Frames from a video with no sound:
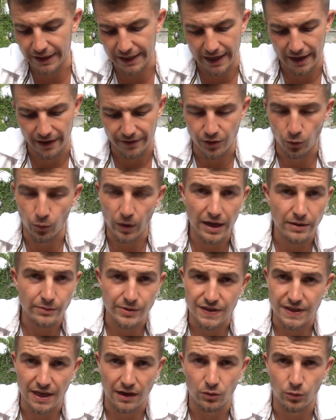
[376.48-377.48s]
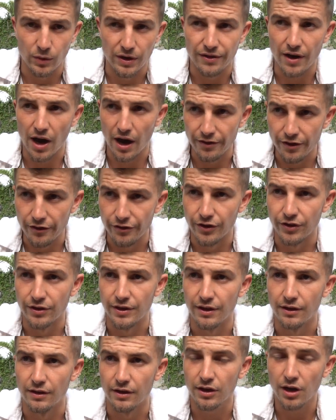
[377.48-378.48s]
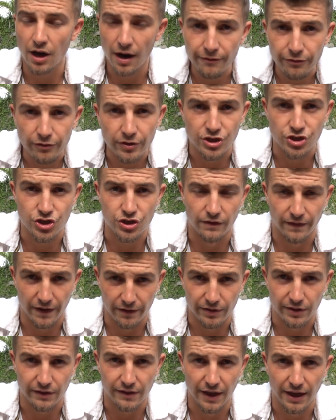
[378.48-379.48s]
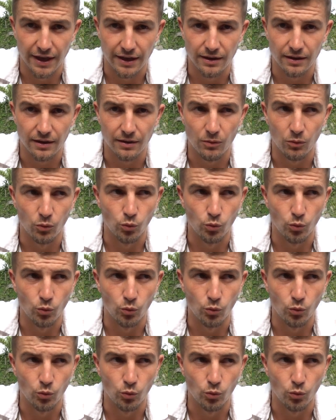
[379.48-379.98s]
yeah, the way it was dealt with, other than the coverage of everything,